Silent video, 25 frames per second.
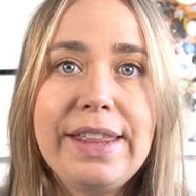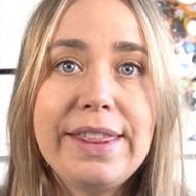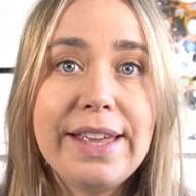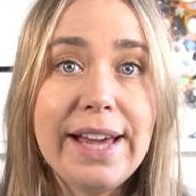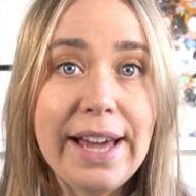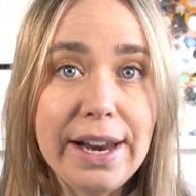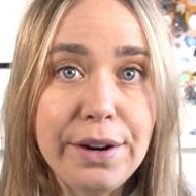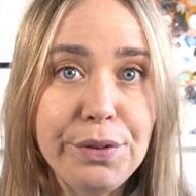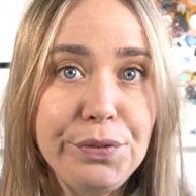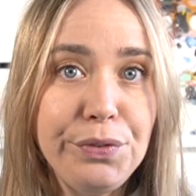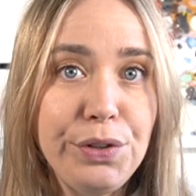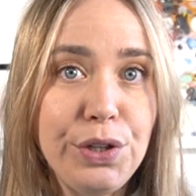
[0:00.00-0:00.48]
They
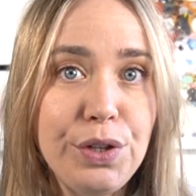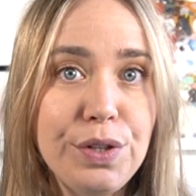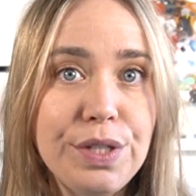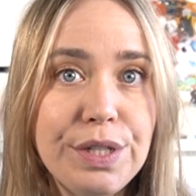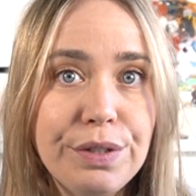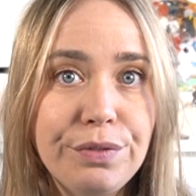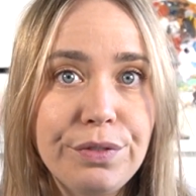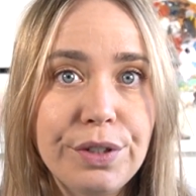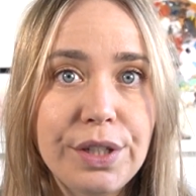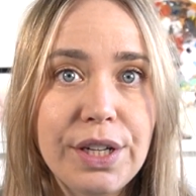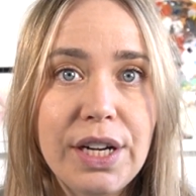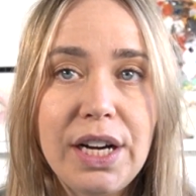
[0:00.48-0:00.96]
had a few
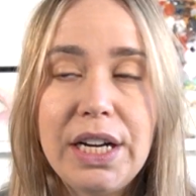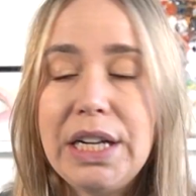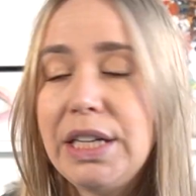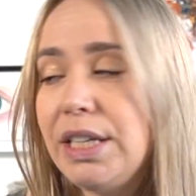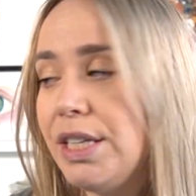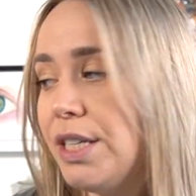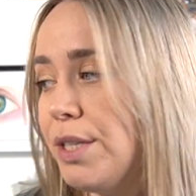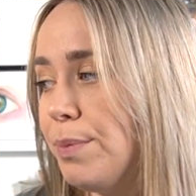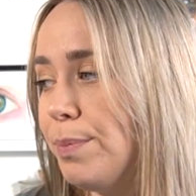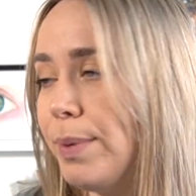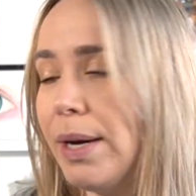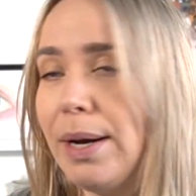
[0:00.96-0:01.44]
different
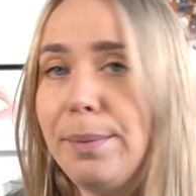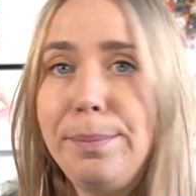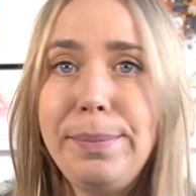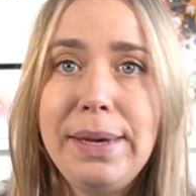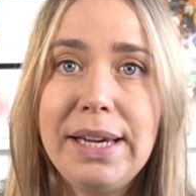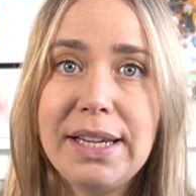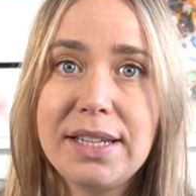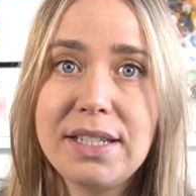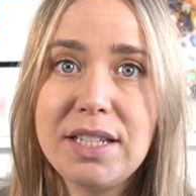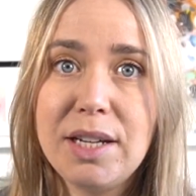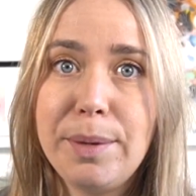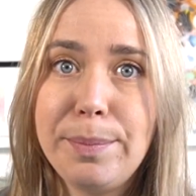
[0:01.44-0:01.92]
colours, but I
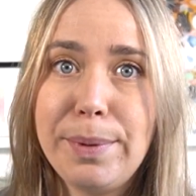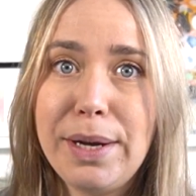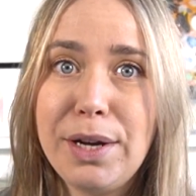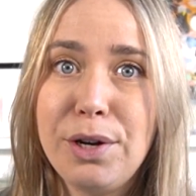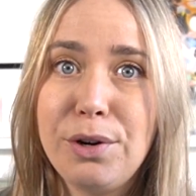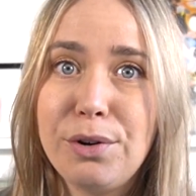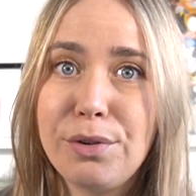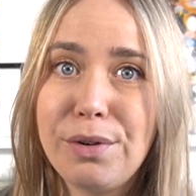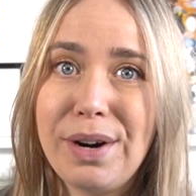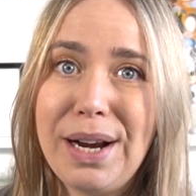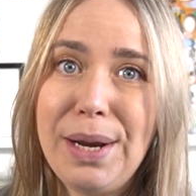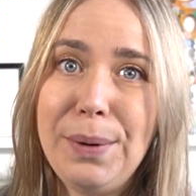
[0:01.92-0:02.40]
picked up a
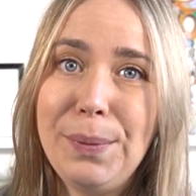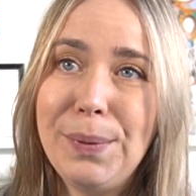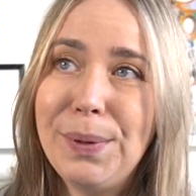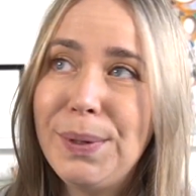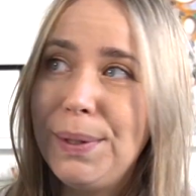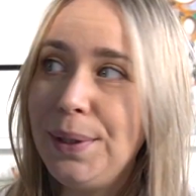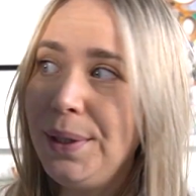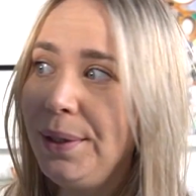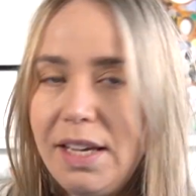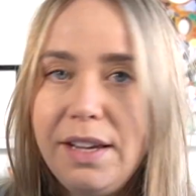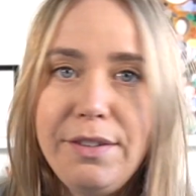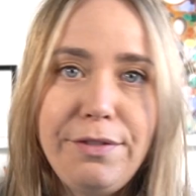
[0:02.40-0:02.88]
grey
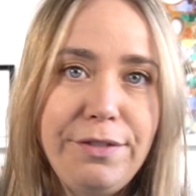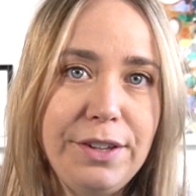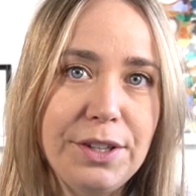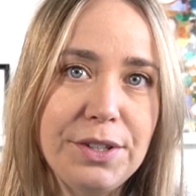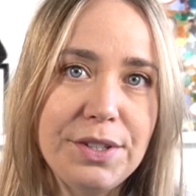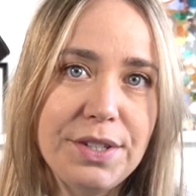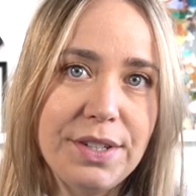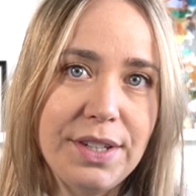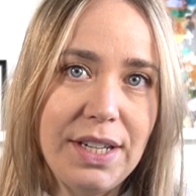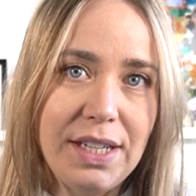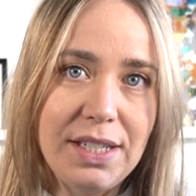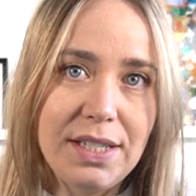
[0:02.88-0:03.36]
one. It
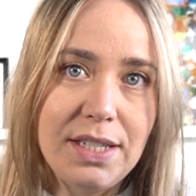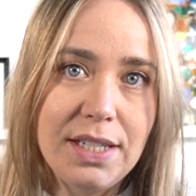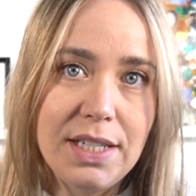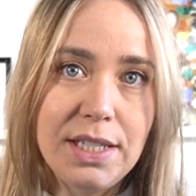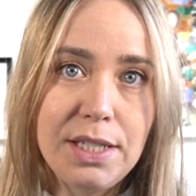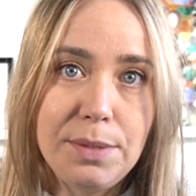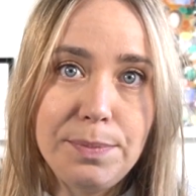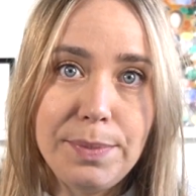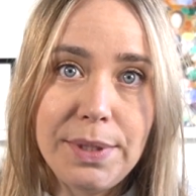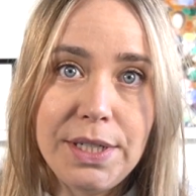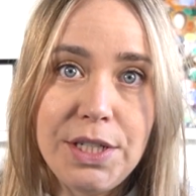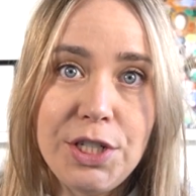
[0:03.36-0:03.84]
feels nice and
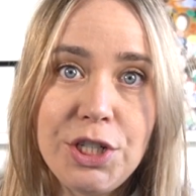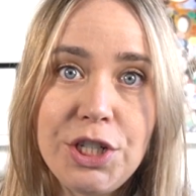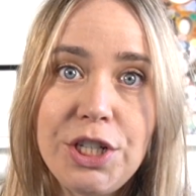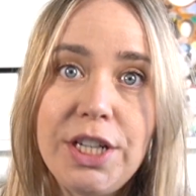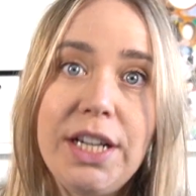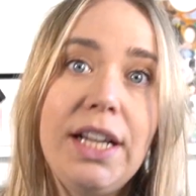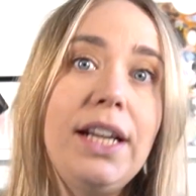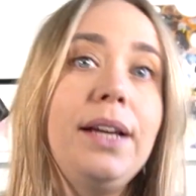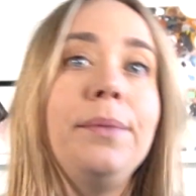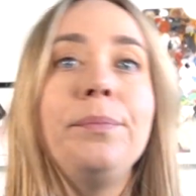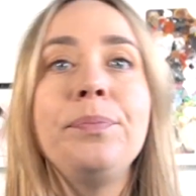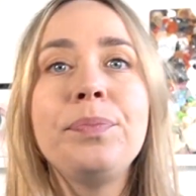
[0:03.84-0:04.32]

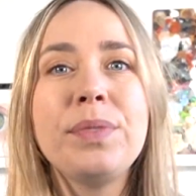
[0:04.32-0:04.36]
spongy.